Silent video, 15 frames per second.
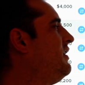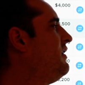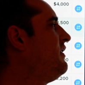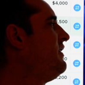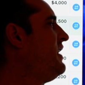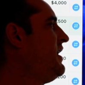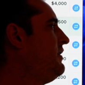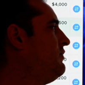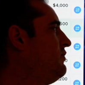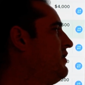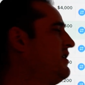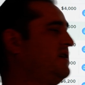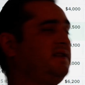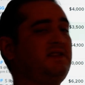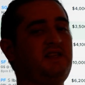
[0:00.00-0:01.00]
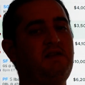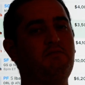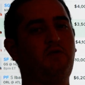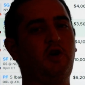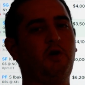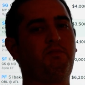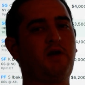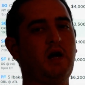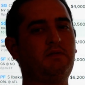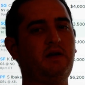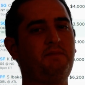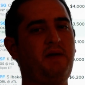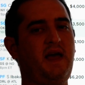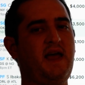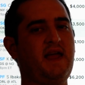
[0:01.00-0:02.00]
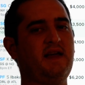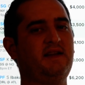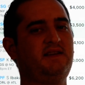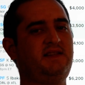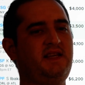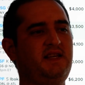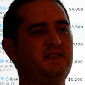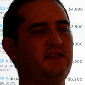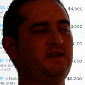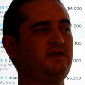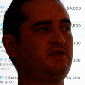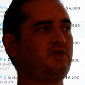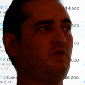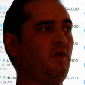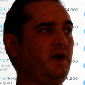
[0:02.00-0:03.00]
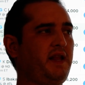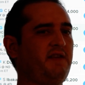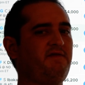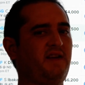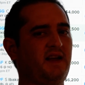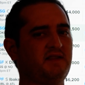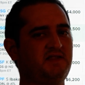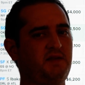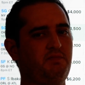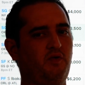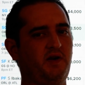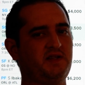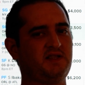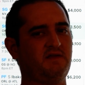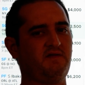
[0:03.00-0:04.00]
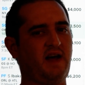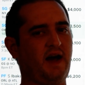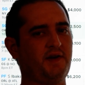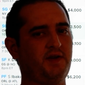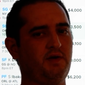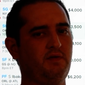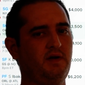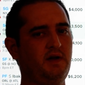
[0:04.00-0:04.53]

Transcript: then we're going to see Morrow probably pay a decent 20 fantasy points in value.